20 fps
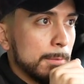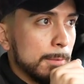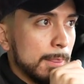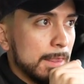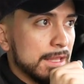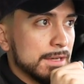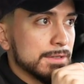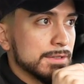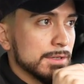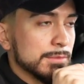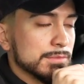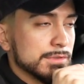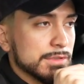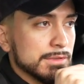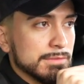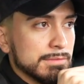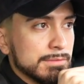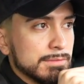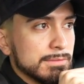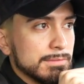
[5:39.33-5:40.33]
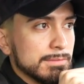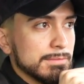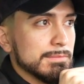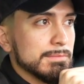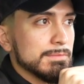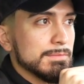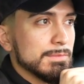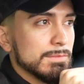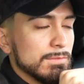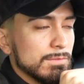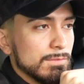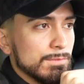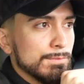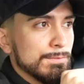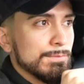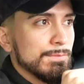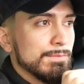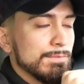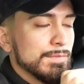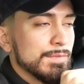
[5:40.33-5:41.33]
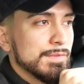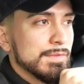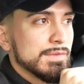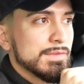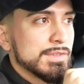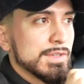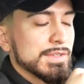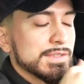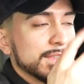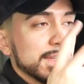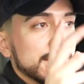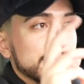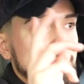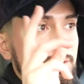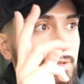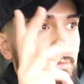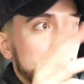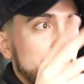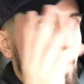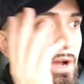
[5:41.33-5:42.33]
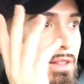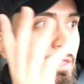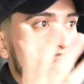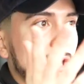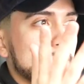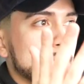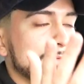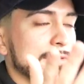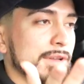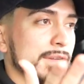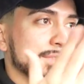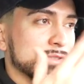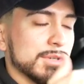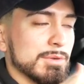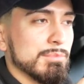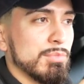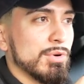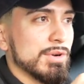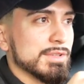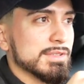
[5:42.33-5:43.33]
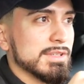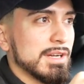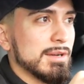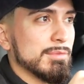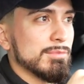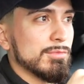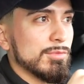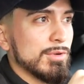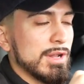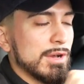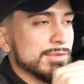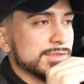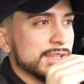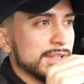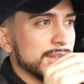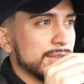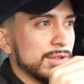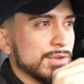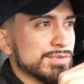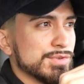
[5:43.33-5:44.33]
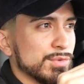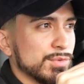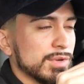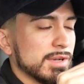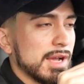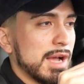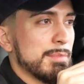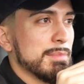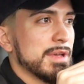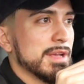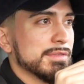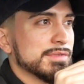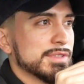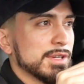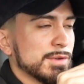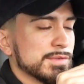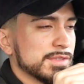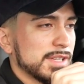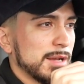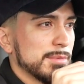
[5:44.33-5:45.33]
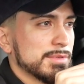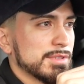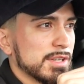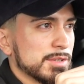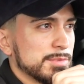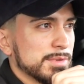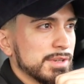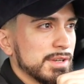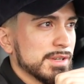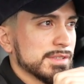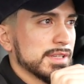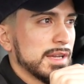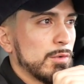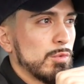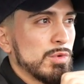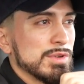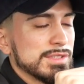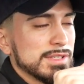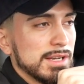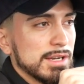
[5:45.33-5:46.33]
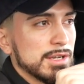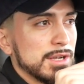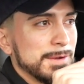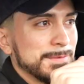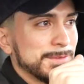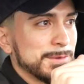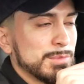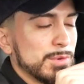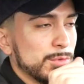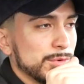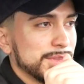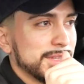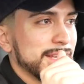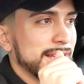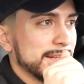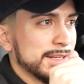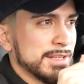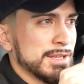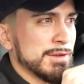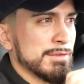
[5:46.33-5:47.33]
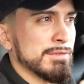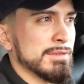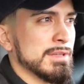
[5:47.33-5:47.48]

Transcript: in terms of success in my life at a certain point in time when I was getting close to it, I may have self-sabotaged because I was not comfortable with the idea